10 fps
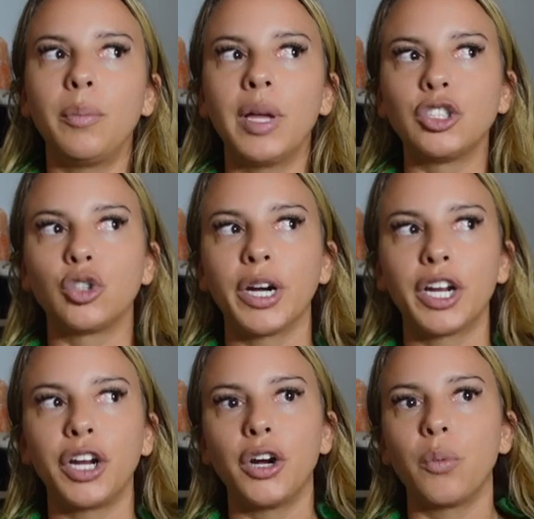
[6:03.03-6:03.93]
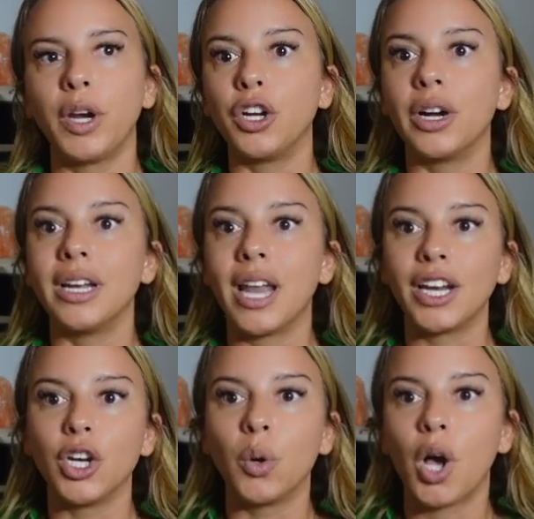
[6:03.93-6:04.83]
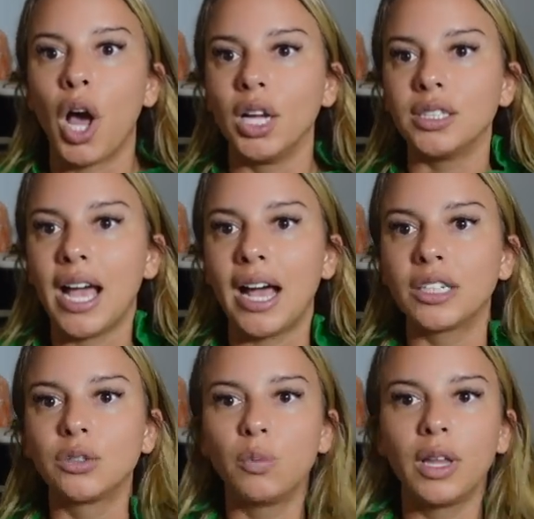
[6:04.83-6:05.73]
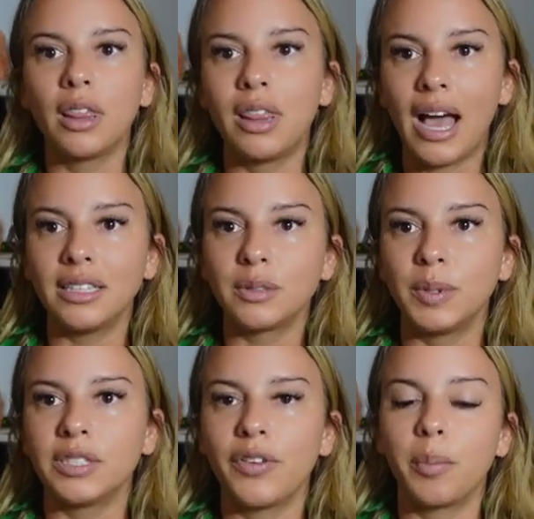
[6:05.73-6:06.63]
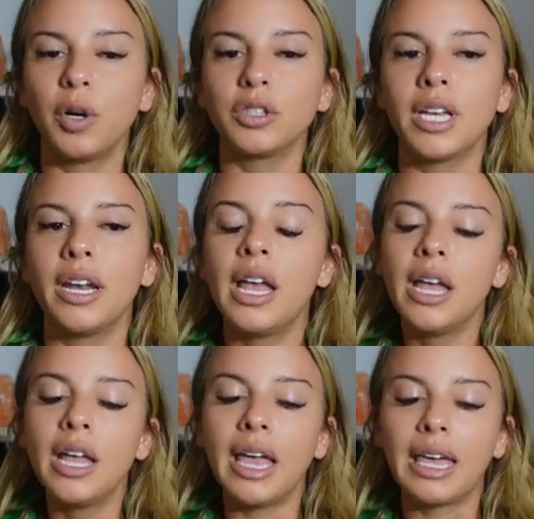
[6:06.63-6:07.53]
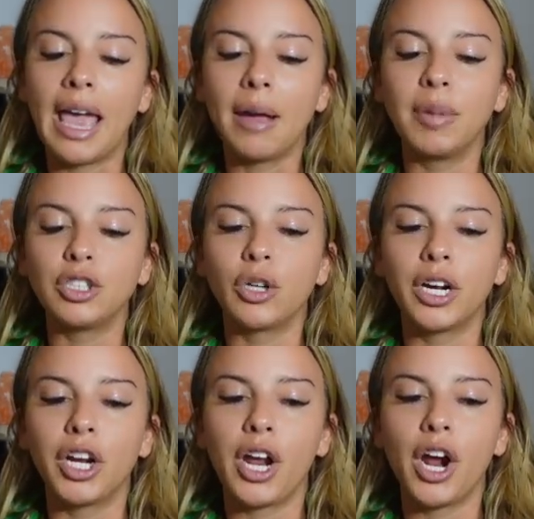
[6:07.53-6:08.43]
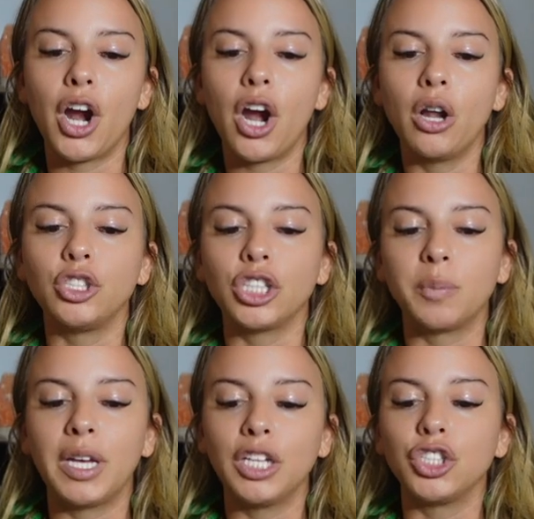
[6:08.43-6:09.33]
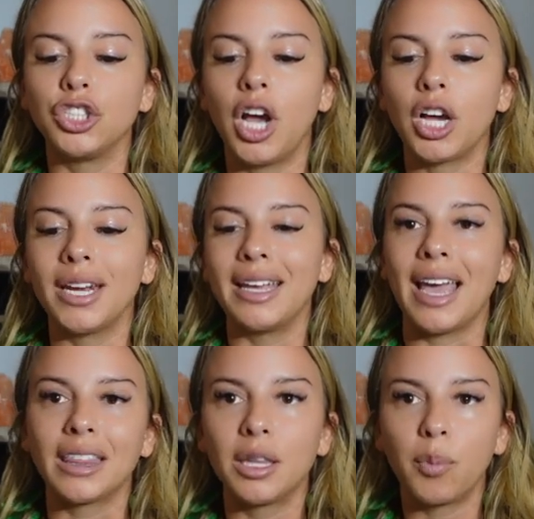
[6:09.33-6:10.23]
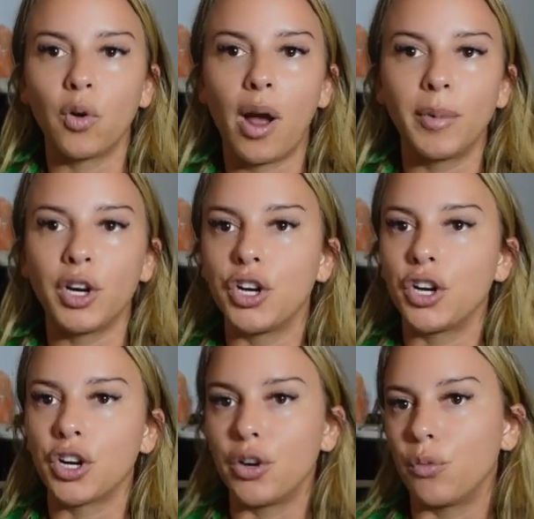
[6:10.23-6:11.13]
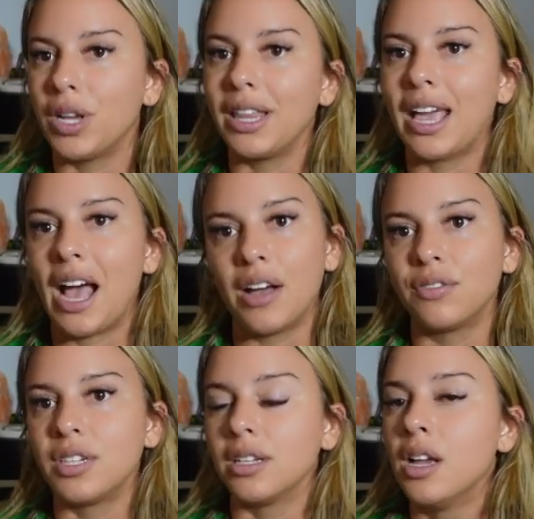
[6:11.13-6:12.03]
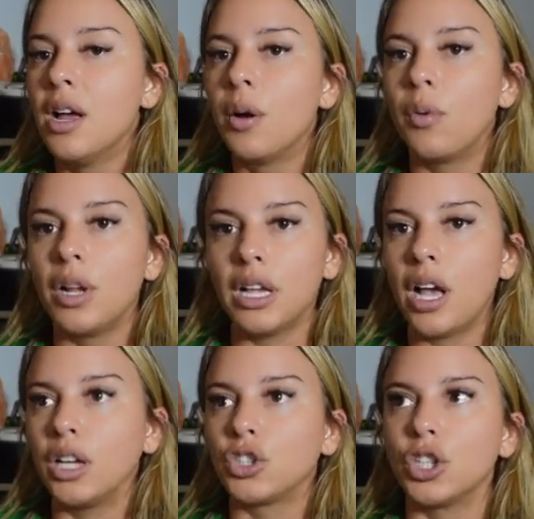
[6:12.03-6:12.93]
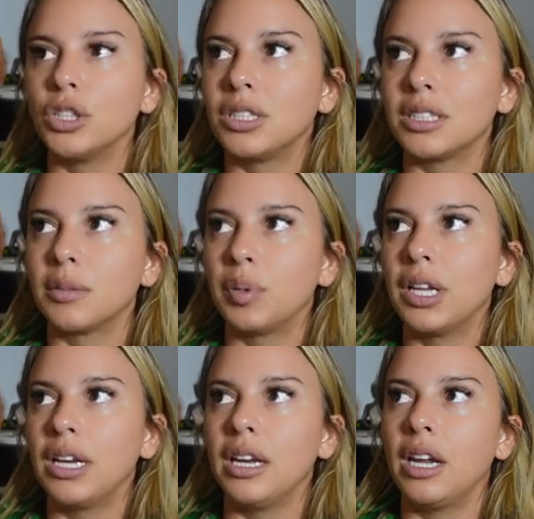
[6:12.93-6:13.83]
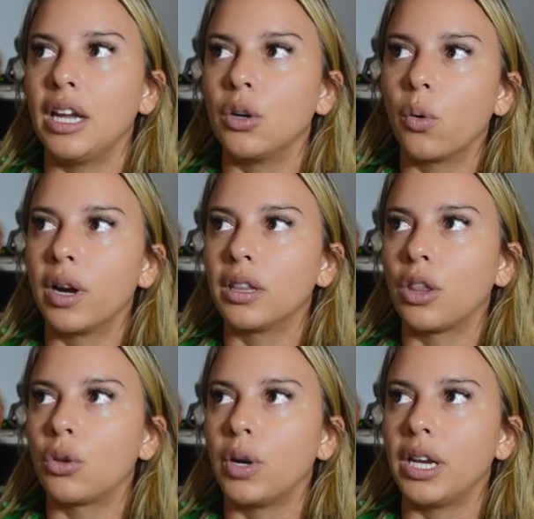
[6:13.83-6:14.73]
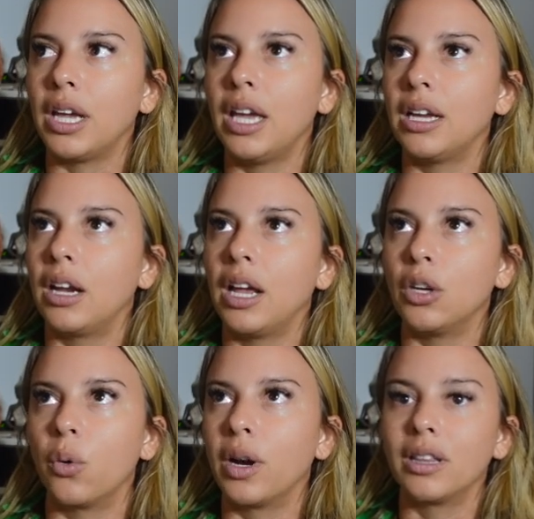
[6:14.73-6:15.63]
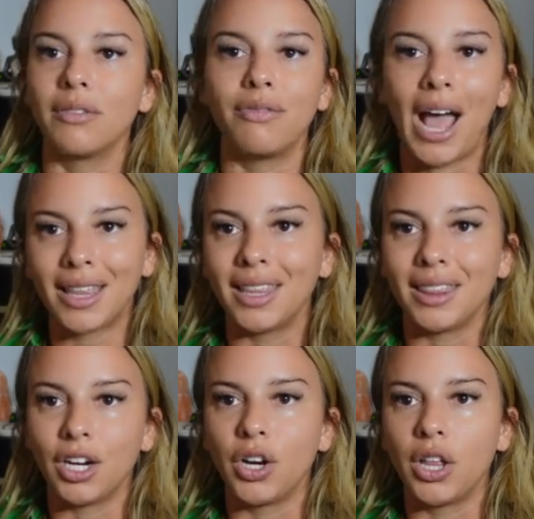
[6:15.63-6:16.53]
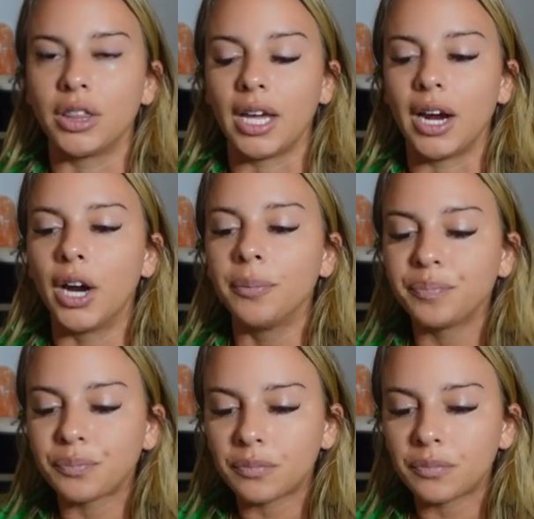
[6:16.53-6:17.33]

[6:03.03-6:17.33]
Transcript: bit trickier when you're in like no contact with that specific person. It can be trickier just because you're not going to get the barometer. You're going to really have to assert discipline in ignoring the 3D and ignoring the fact that they're not there.